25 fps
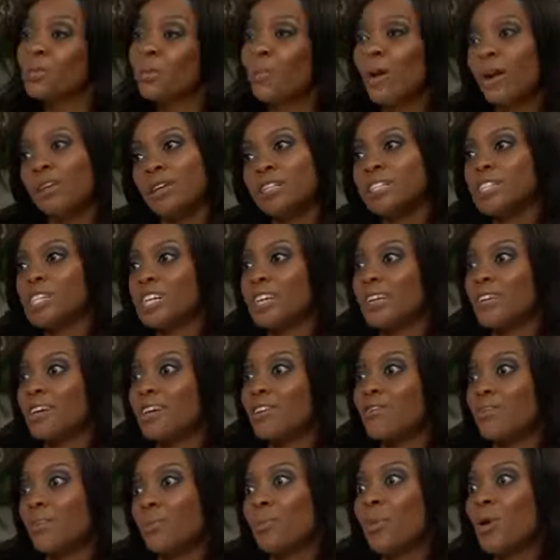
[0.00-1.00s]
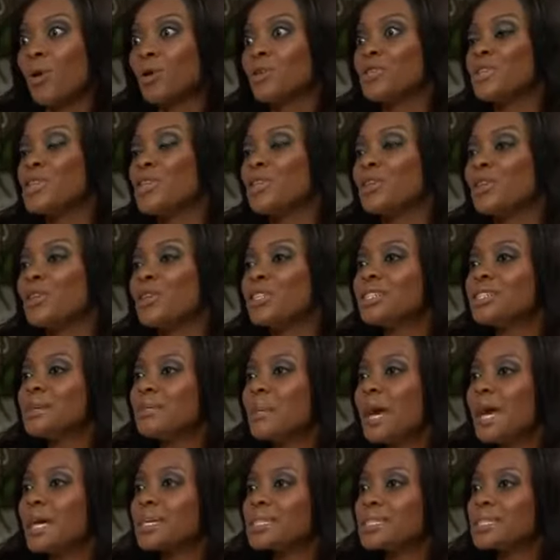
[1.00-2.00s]
not apologetic for posing nude in a
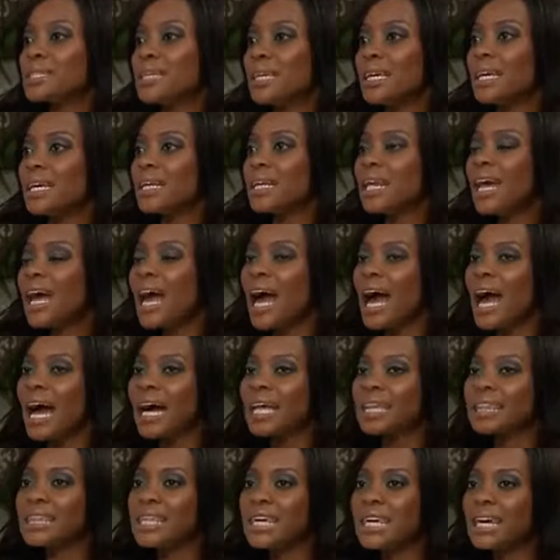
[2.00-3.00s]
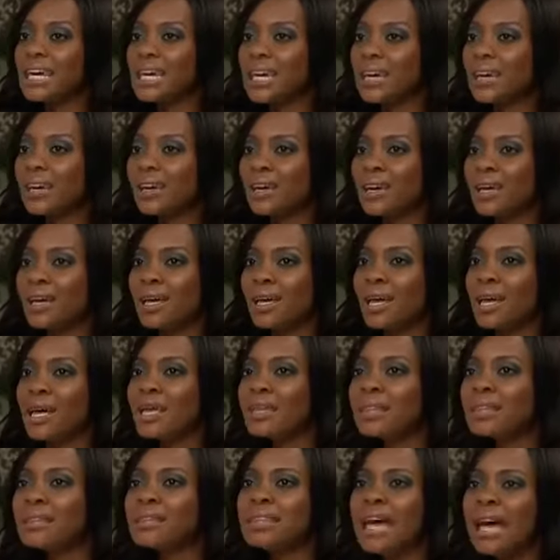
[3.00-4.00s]
magazine. Mm-hmm. I think
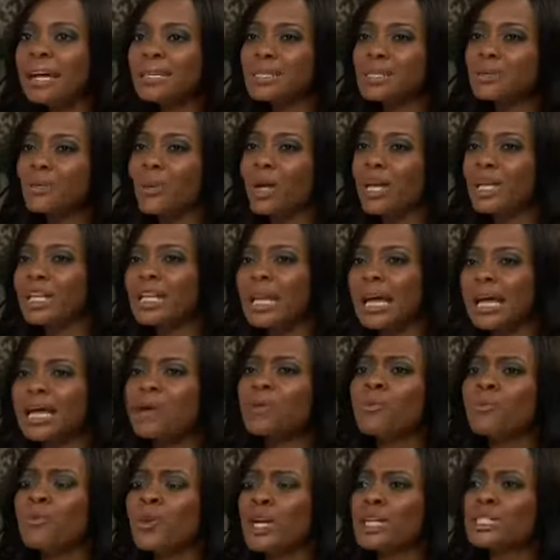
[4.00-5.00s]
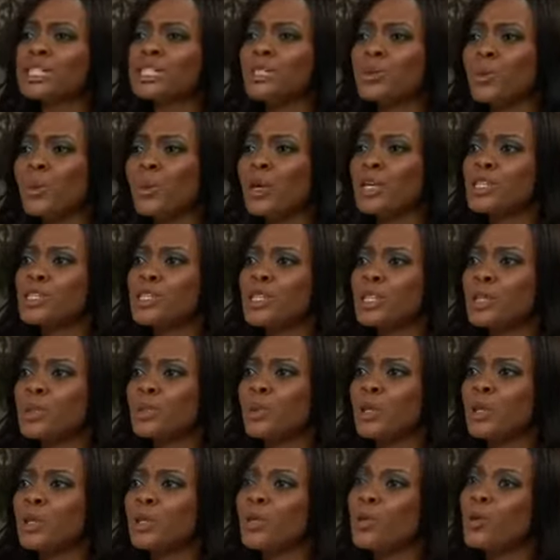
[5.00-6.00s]
that's when it raises questions,
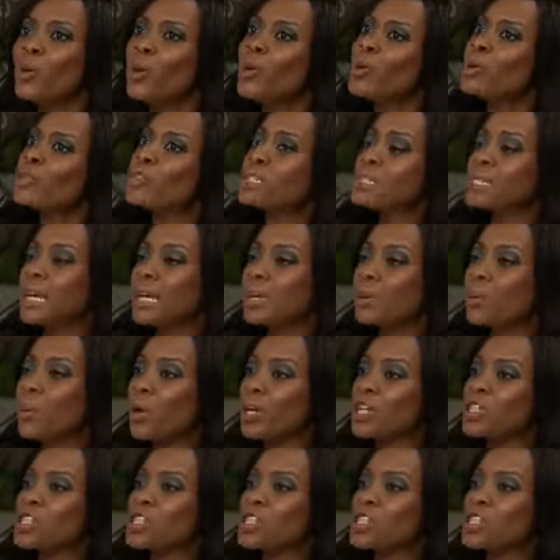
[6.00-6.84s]
when you all of a sudden